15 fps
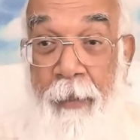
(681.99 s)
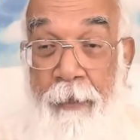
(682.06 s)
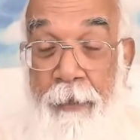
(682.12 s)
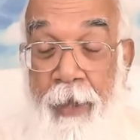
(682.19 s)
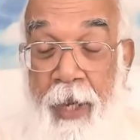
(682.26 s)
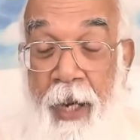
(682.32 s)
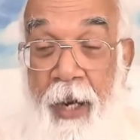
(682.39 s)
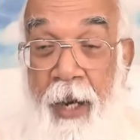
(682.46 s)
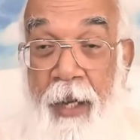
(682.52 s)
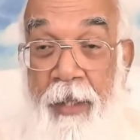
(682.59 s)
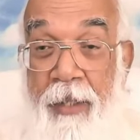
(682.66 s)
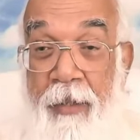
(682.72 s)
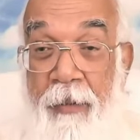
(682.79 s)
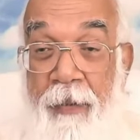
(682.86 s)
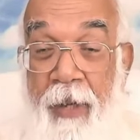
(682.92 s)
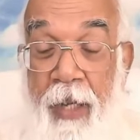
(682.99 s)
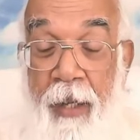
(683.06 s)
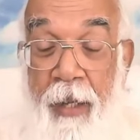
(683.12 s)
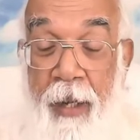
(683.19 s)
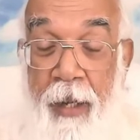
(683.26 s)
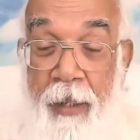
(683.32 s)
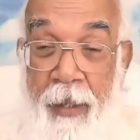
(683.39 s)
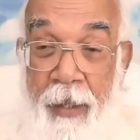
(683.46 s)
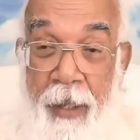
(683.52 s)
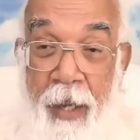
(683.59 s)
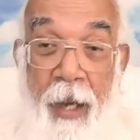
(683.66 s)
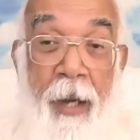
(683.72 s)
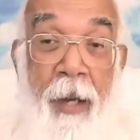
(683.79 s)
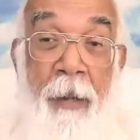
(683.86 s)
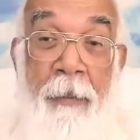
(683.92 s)
abhyas
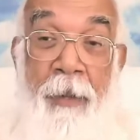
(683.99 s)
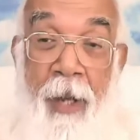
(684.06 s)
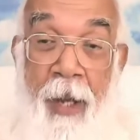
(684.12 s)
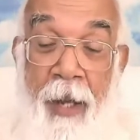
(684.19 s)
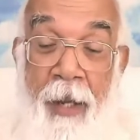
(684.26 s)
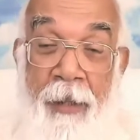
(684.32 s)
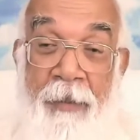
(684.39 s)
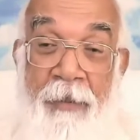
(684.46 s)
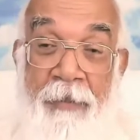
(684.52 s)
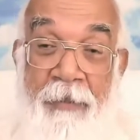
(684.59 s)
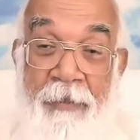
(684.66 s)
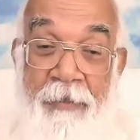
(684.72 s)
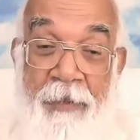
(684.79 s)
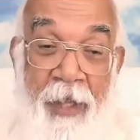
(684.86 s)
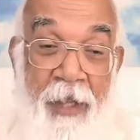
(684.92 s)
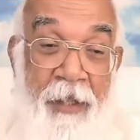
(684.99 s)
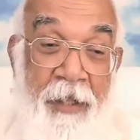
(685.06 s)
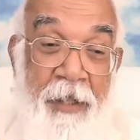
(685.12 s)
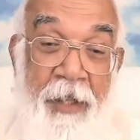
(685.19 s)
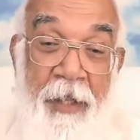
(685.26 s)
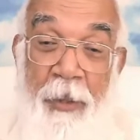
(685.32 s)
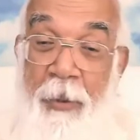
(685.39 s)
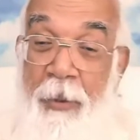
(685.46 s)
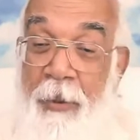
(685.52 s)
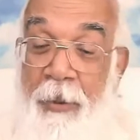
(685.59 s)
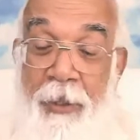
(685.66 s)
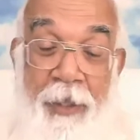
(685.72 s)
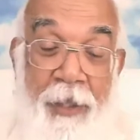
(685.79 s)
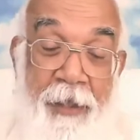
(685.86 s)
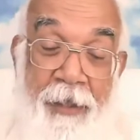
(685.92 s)
vairagya abhyam
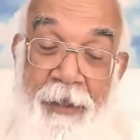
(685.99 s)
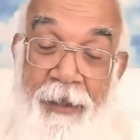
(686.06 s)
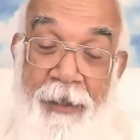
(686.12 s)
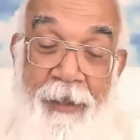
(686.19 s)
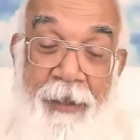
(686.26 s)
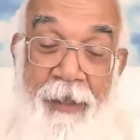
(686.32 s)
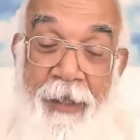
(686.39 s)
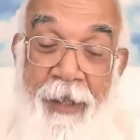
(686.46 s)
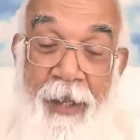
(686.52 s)
tannirodha